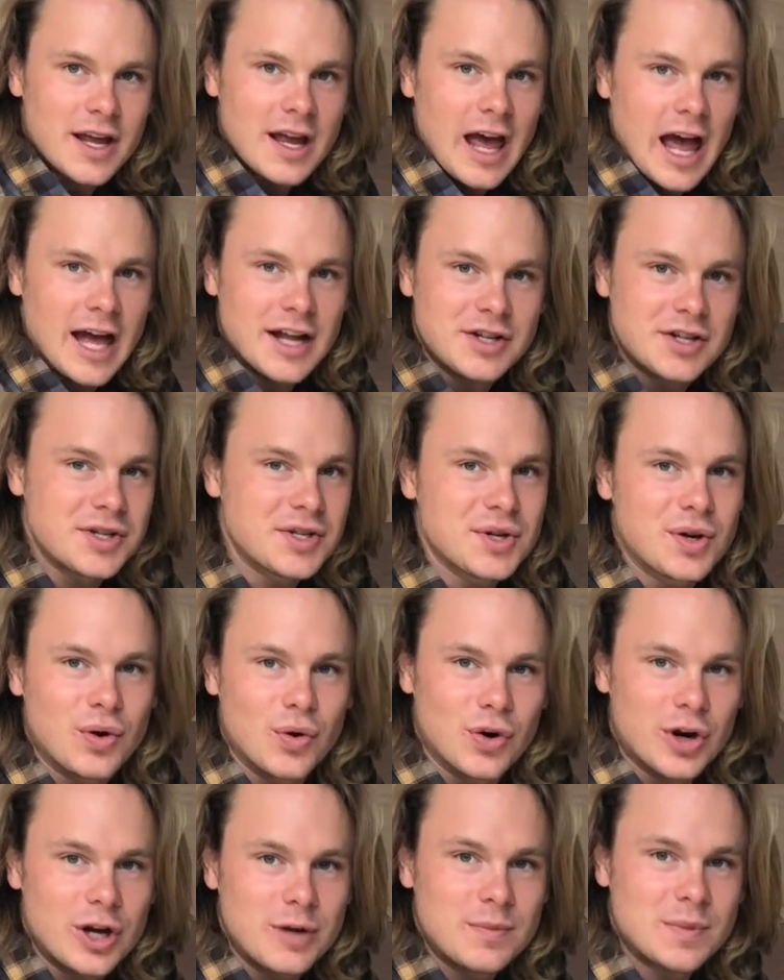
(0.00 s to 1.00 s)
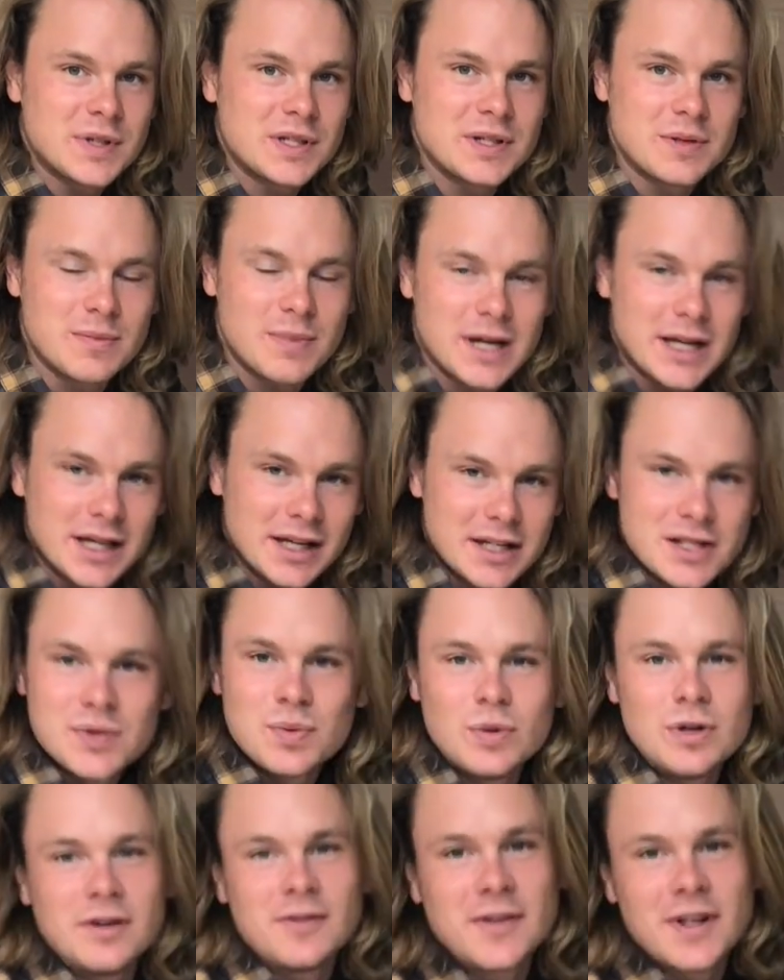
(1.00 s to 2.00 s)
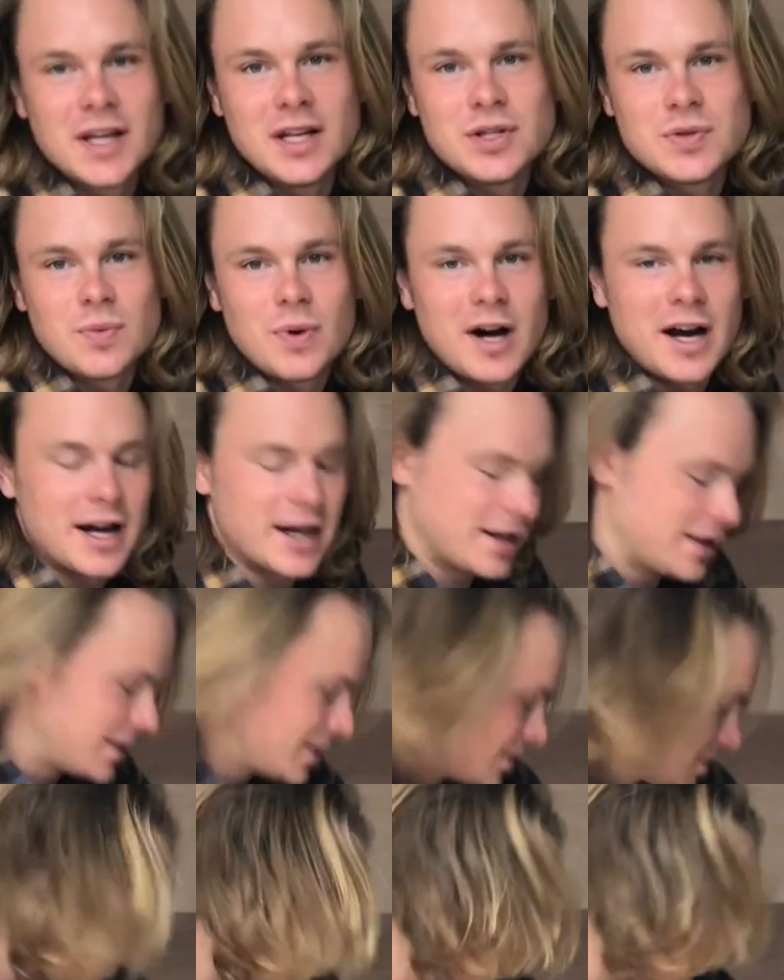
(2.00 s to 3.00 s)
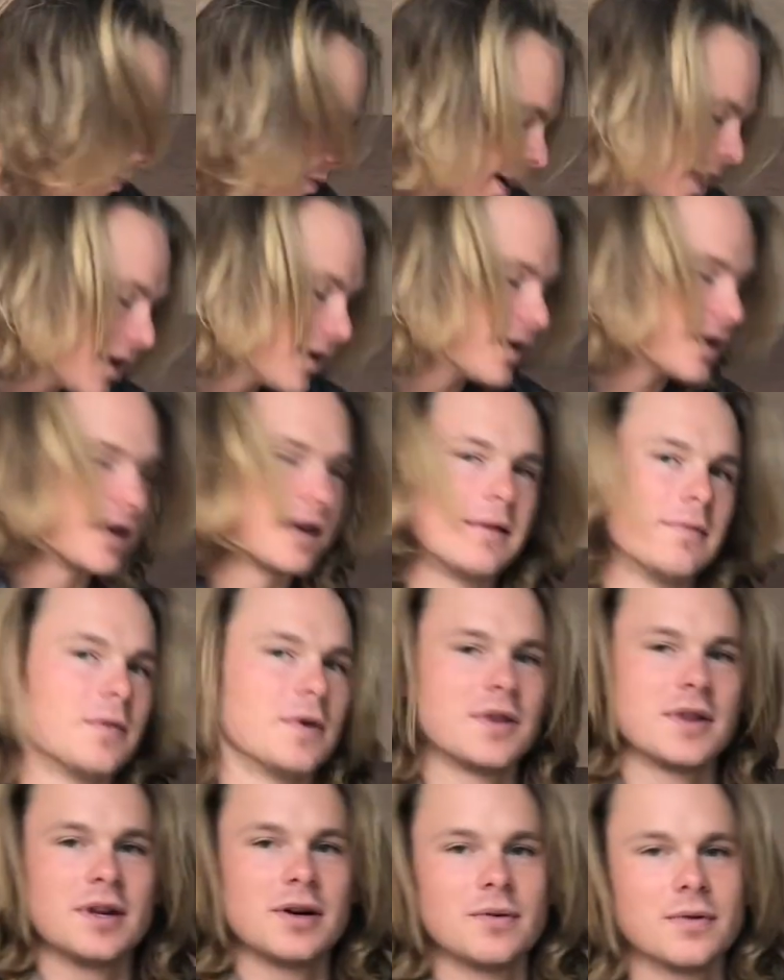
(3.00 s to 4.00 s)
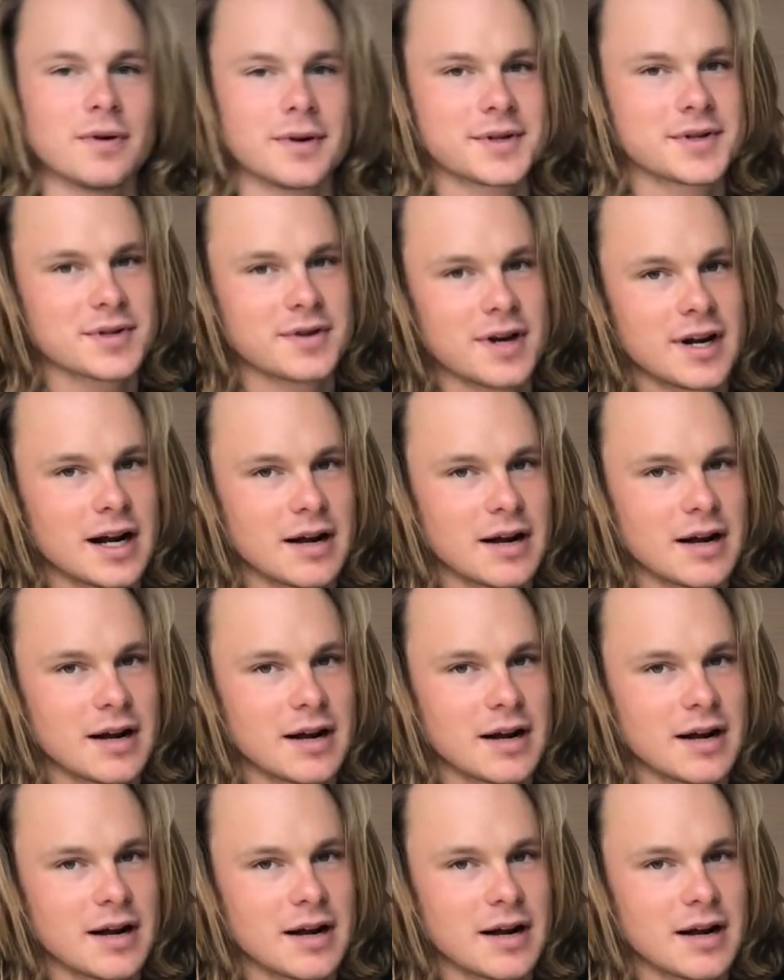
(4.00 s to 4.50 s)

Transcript: and just crimped my 12 gauge wire to the wire it came with, and it works great.